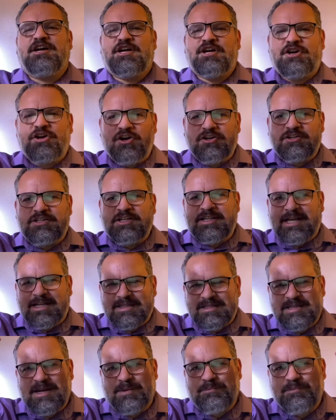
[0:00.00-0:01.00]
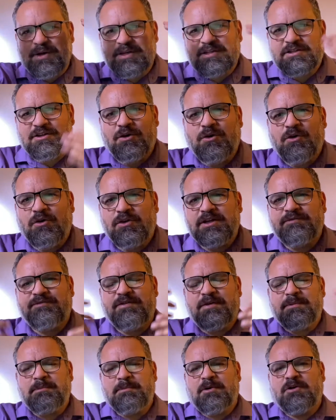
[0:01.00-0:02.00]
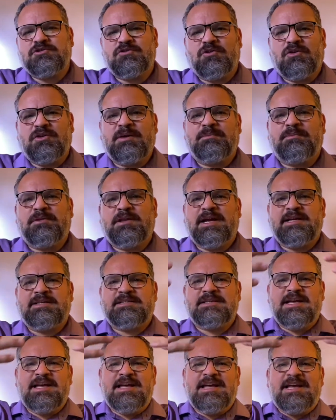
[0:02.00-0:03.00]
curtain that separates the holy from the most holy place